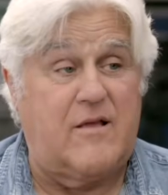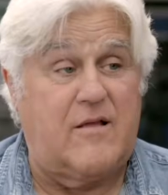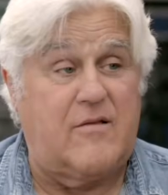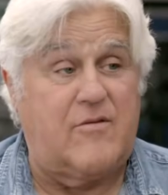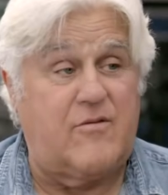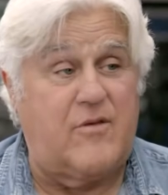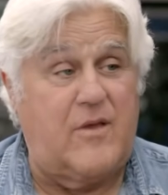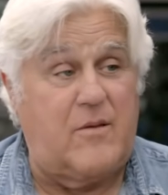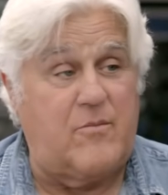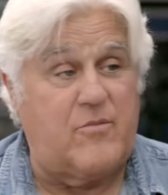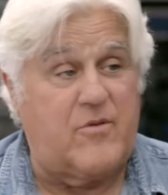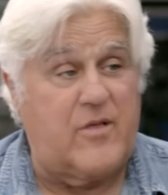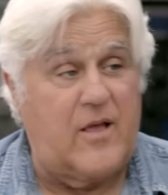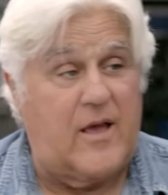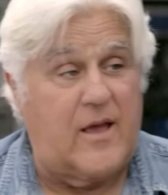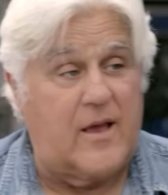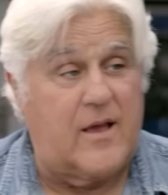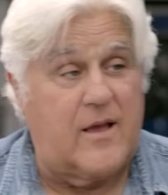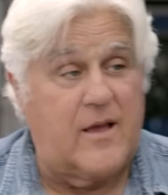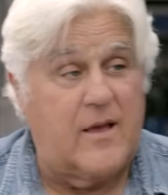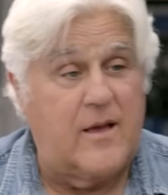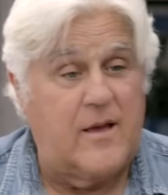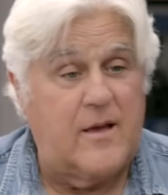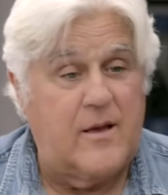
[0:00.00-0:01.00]
That seems
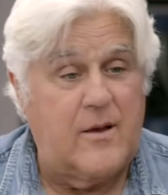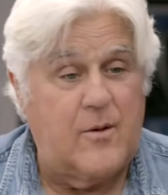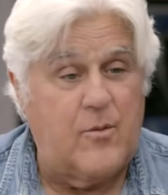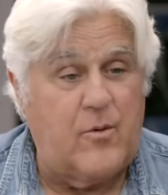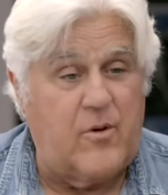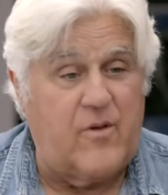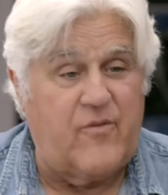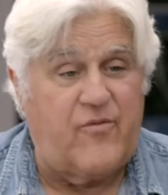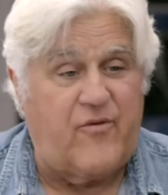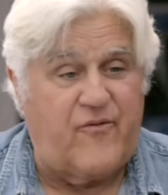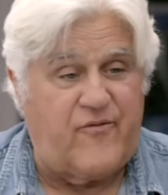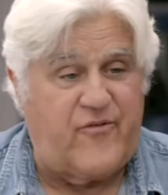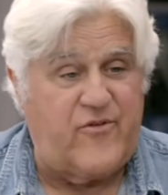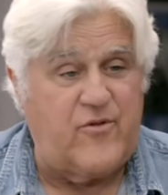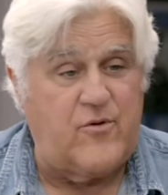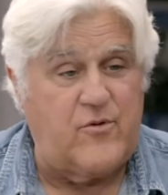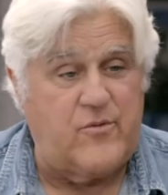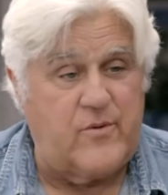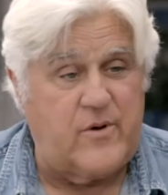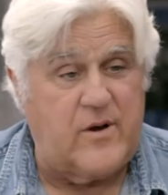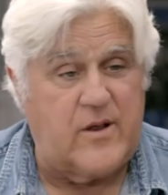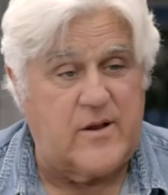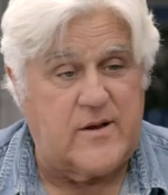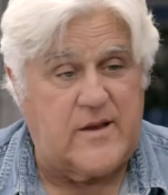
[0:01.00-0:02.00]
like, what if the
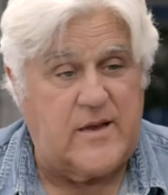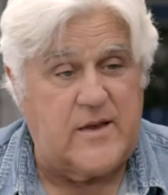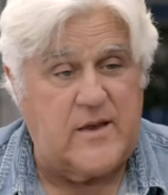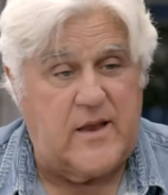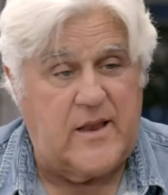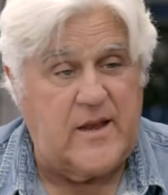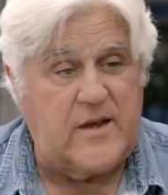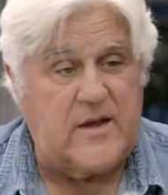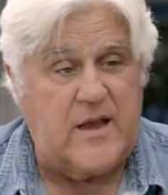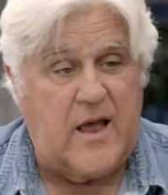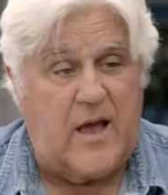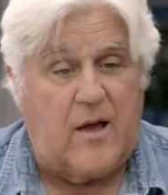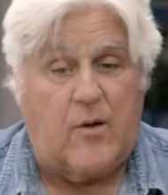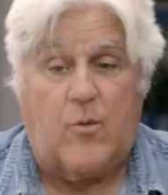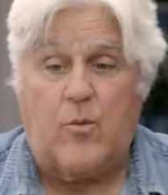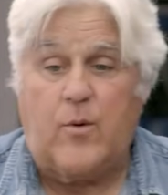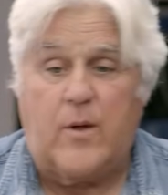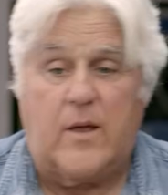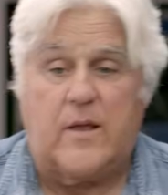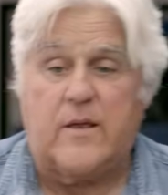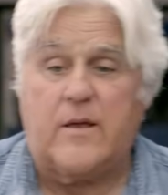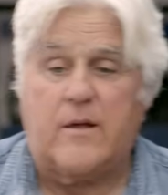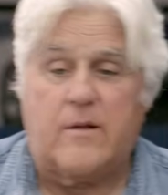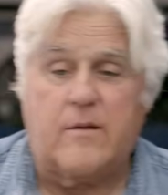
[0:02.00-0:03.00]
fluid looked, leaked out?
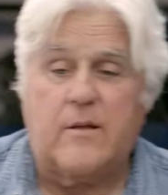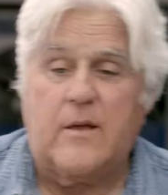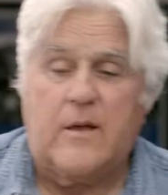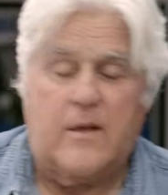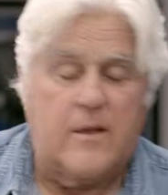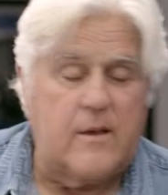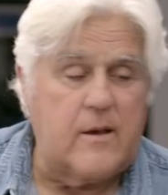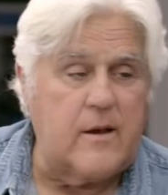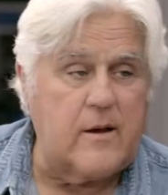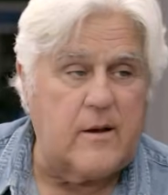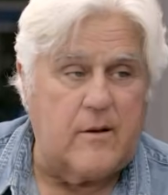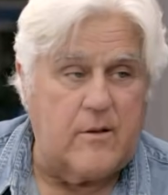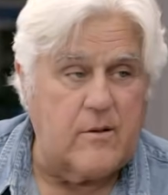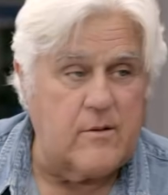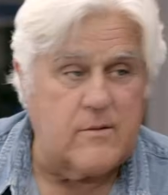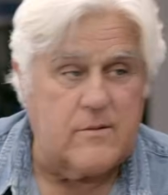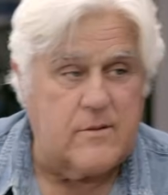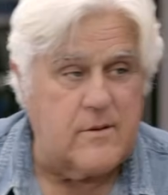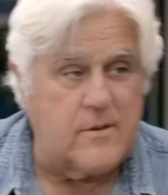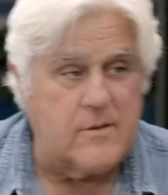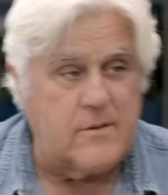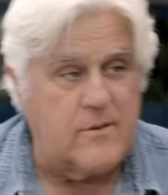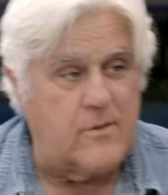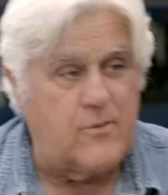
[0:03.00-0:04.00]
Well, you, you
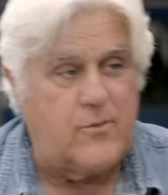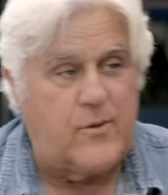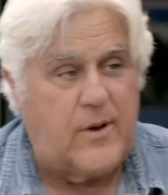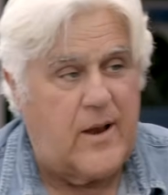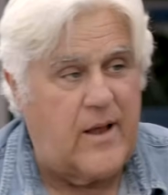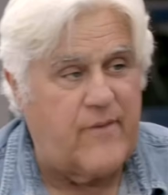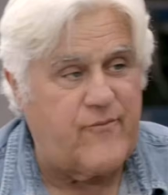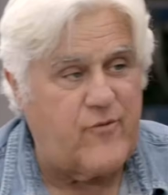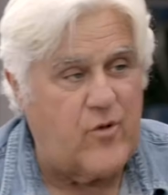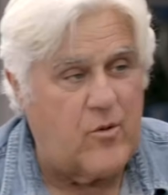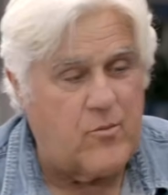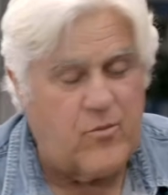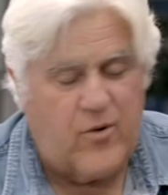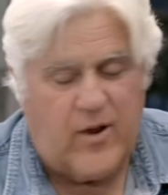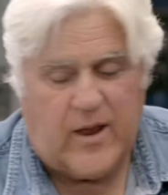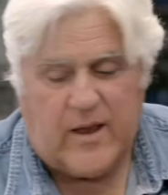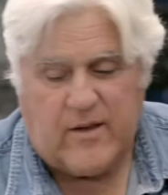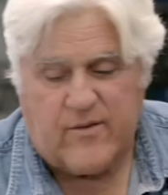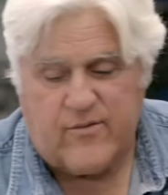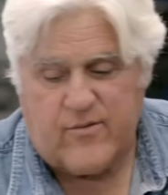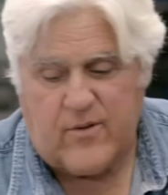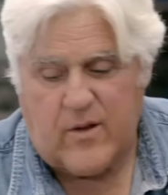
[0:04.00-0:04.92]
know, you would have no brake.